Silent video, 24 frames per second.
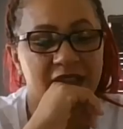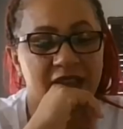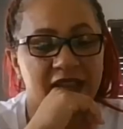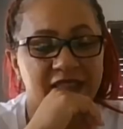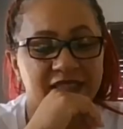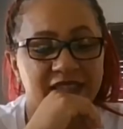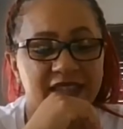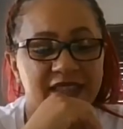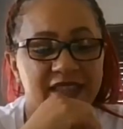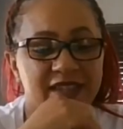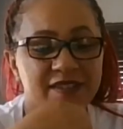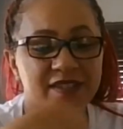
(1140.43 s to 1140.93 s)
I
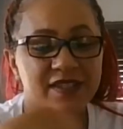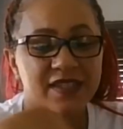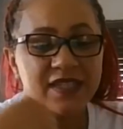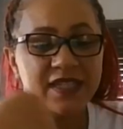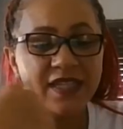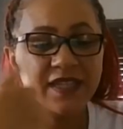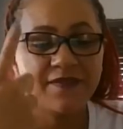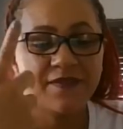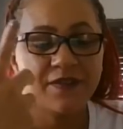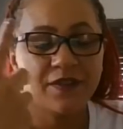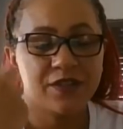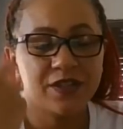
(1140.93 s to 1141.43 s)
think there's a
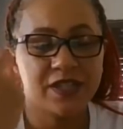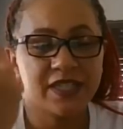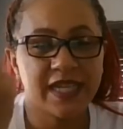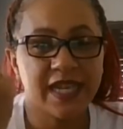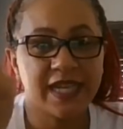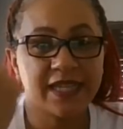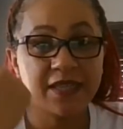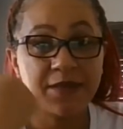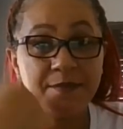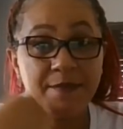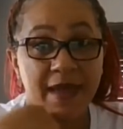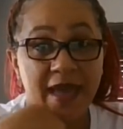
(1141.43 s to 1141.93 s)
need for you to
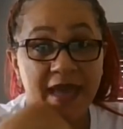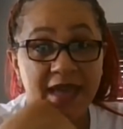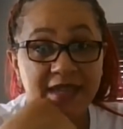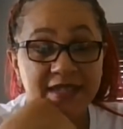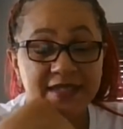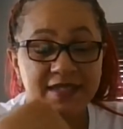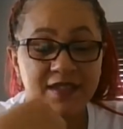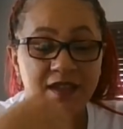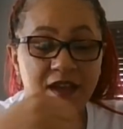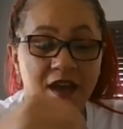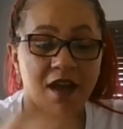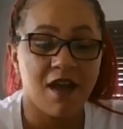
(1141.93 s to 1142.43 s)
take the
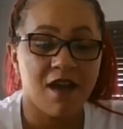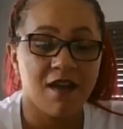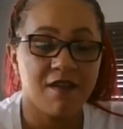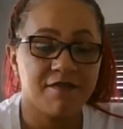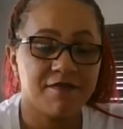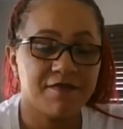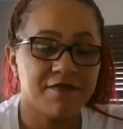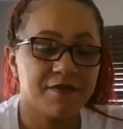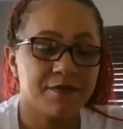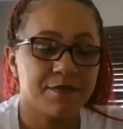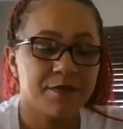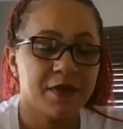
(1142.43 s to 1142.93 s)
mask off.